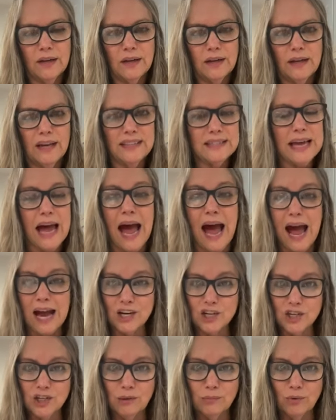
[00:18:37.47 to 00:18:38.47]
It's
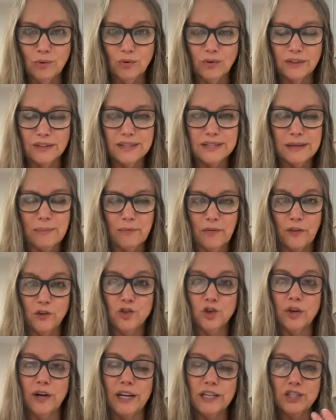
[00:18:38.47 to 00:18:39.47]
actionable. It's something that you're
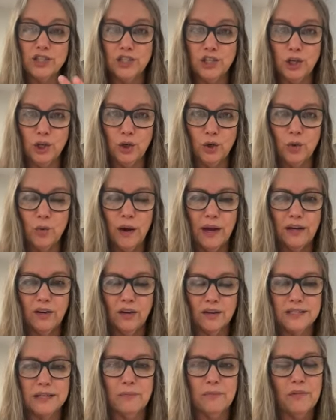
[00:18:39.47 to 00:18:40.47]
going to do and
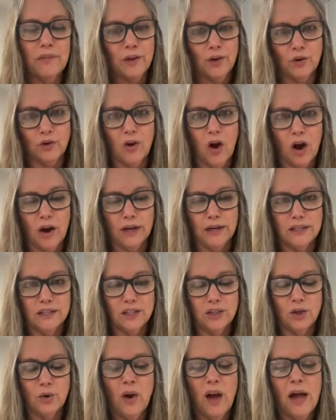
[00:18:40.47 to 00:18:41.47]
not something that you're not going to
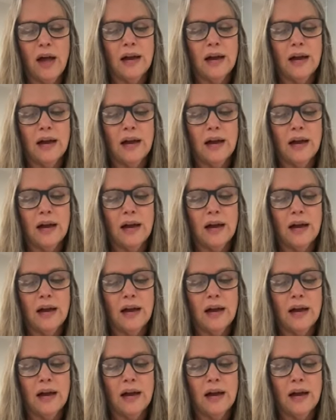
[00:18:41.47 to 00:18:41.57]
do.